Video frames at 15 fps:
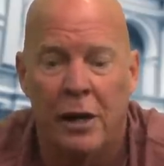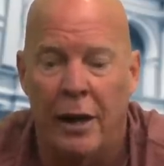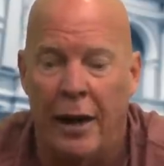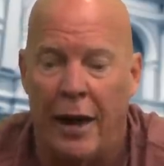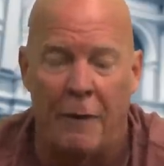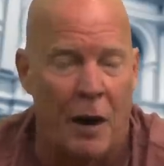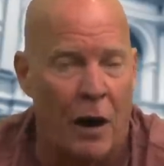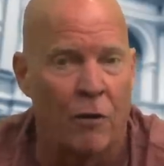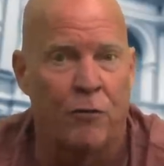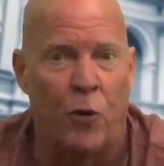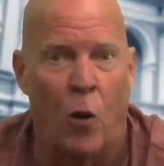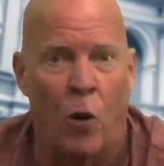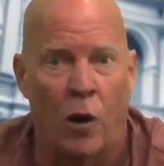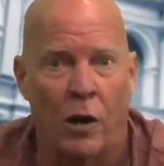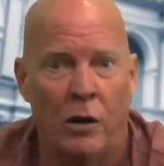and
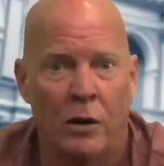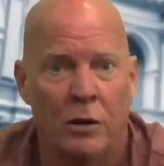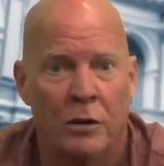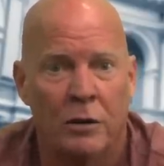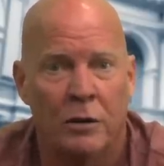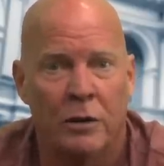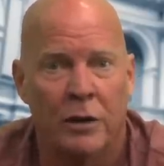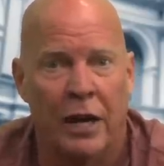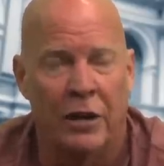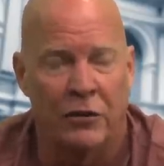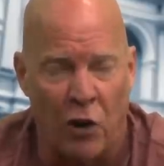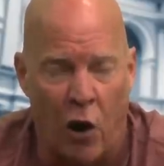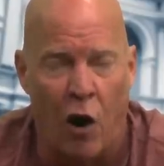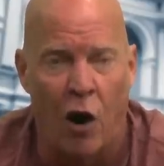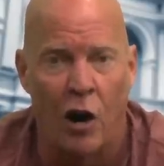therefore, it's
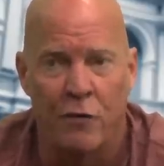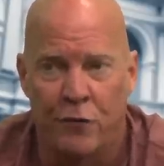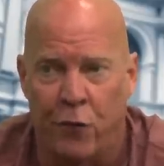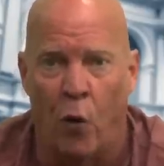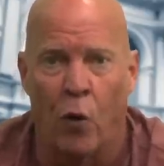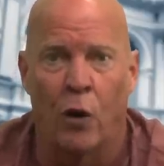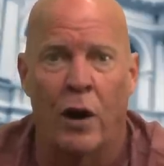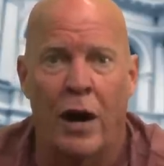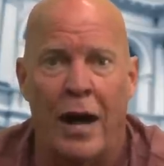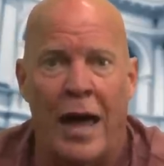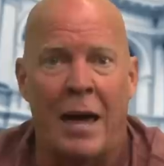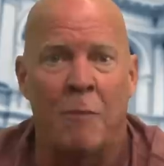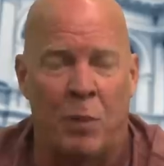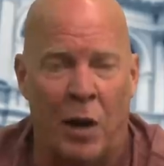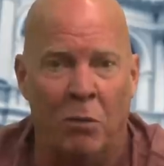hard for
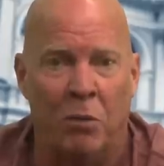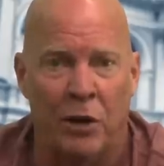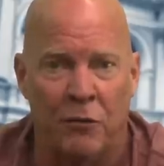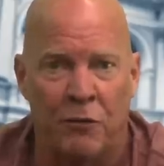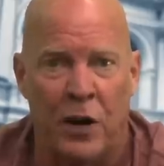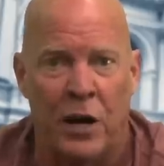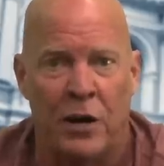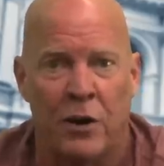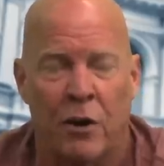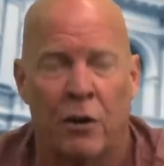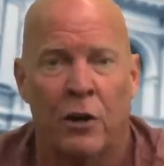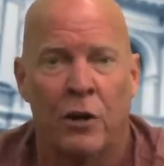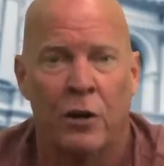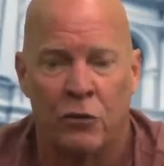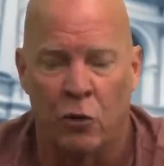a public
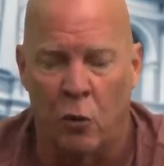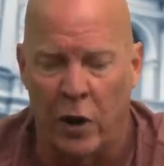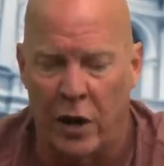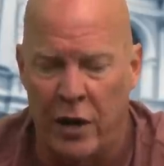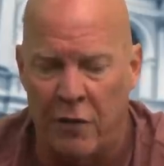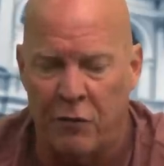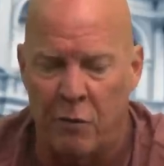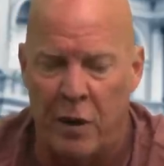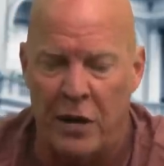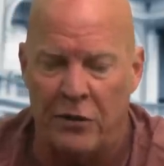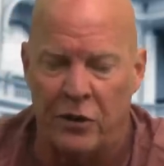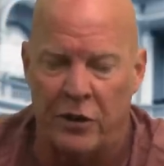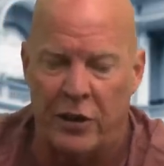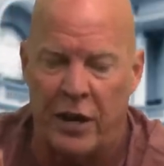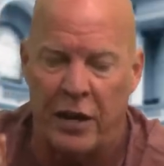figure to win a
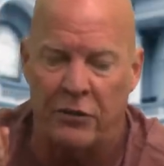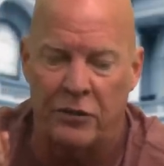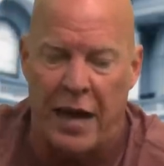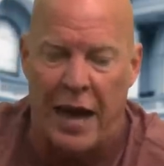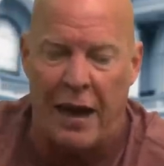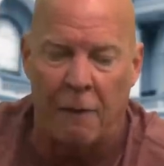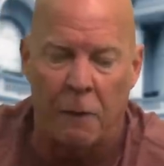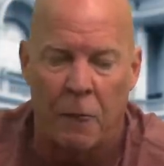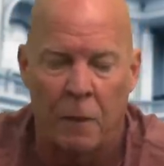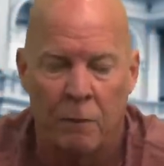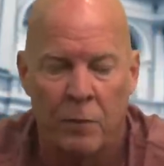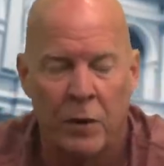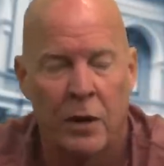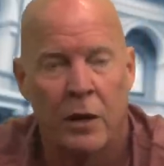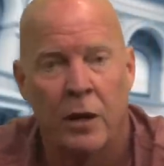defamation case. Now,
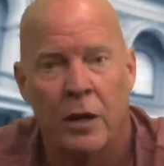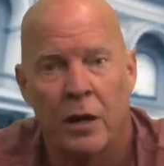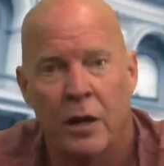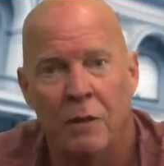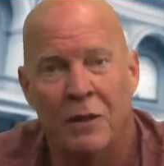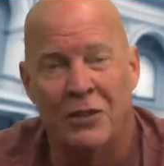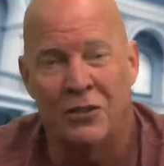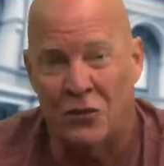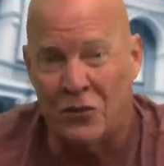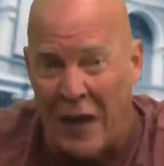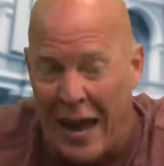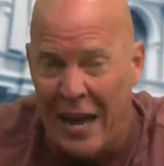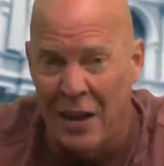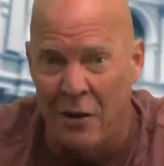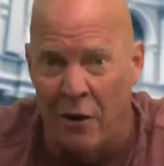the
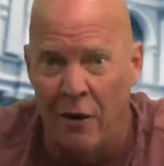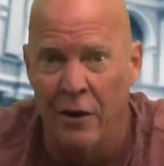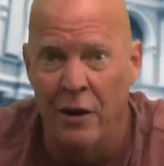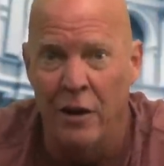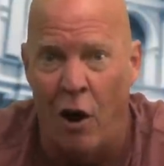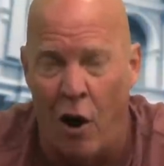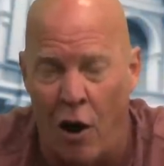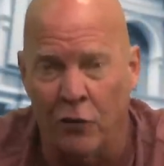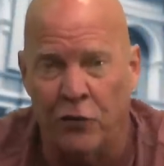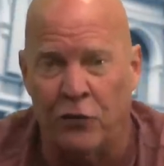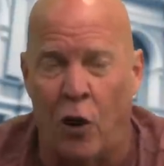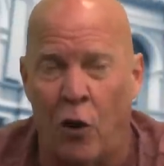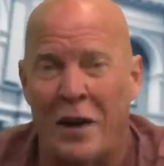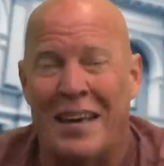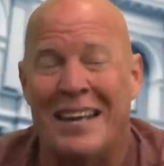standard
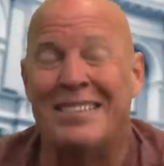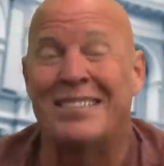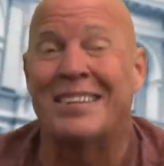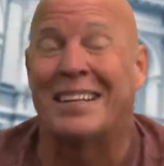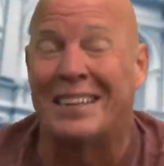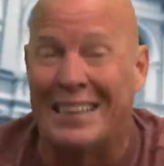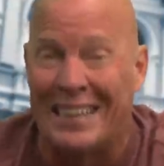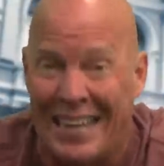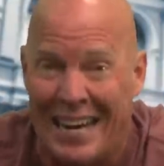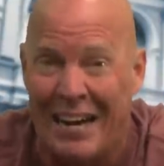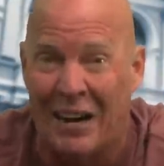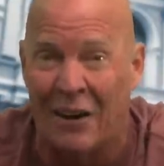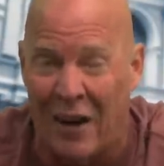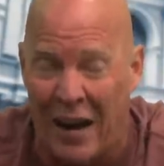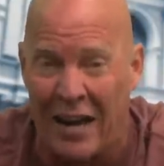also is
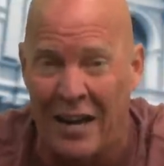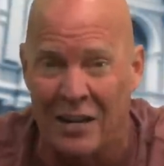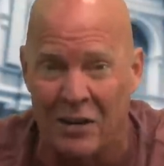clear and